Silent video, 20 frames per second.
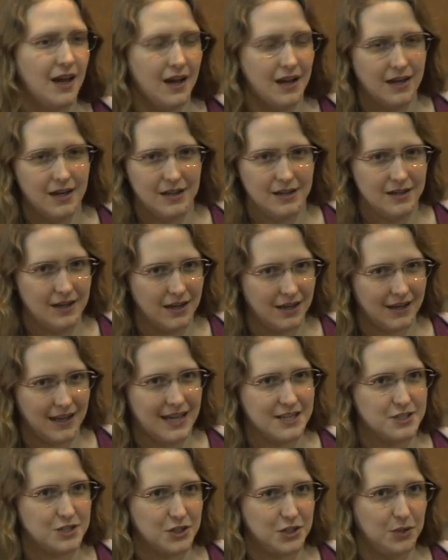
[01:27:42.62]
a
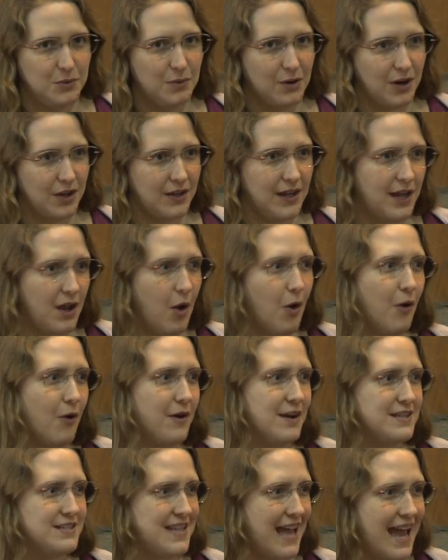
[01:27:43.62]
classical work like
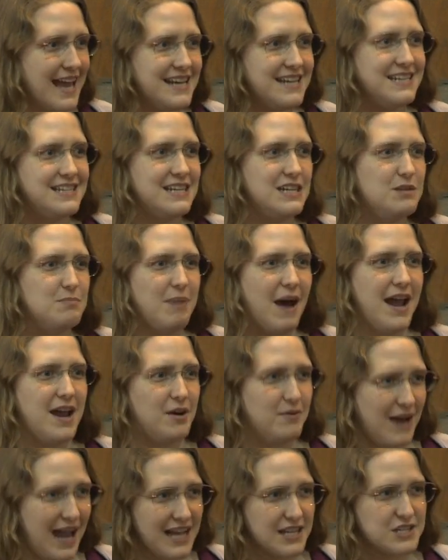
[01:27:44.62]
Horace edited by
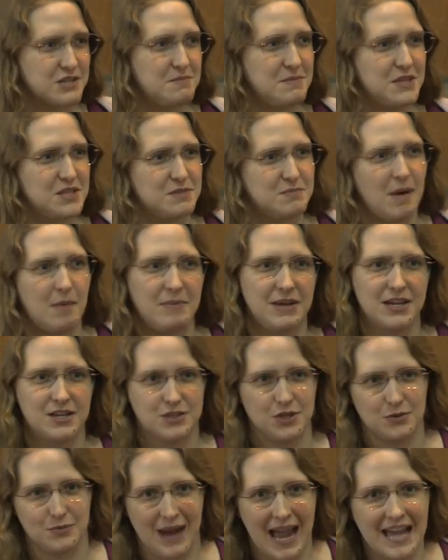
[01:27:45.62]
Erasmus, but
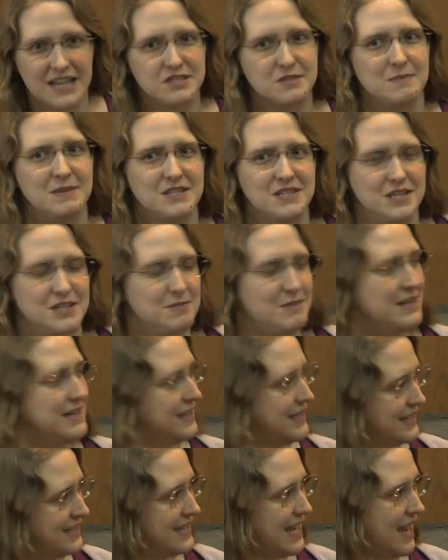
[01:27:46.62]
because Erasmus has been
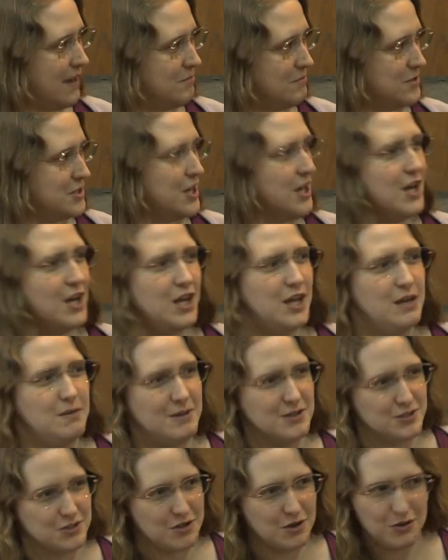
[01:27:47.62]
condemned, you
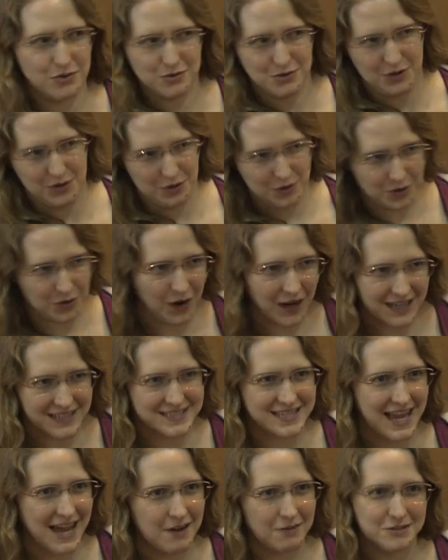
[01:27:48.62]
must go through and
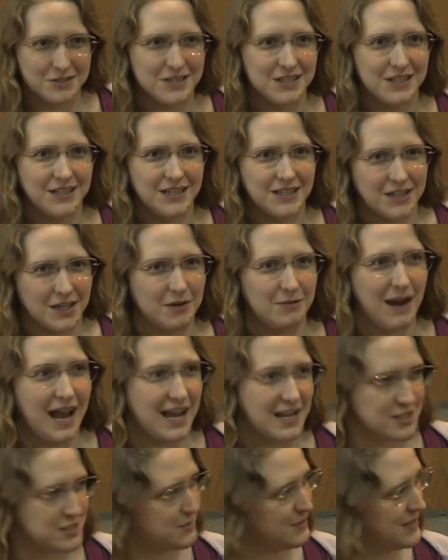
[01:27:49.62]
cross out
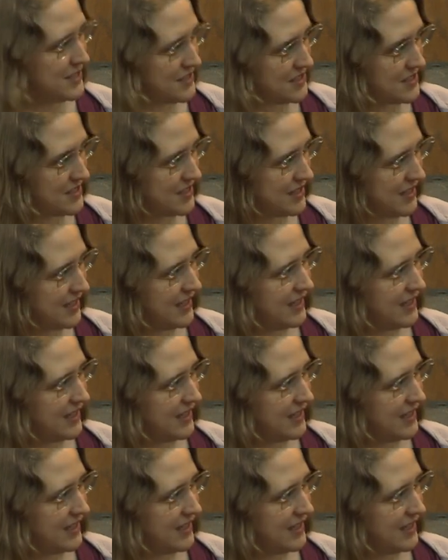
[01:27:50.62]
Erasmus.